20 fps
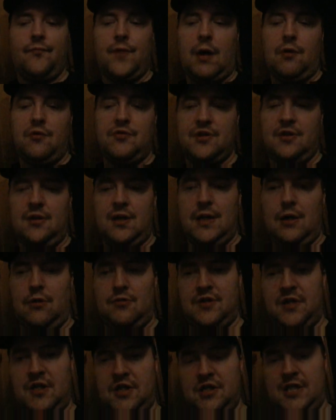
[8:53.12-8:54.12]
no one's going to
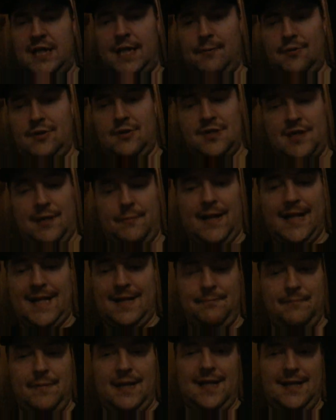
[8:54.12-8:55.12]
lose any sleep because they're
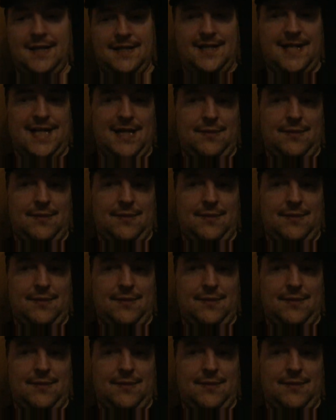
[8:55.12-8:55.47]
making millions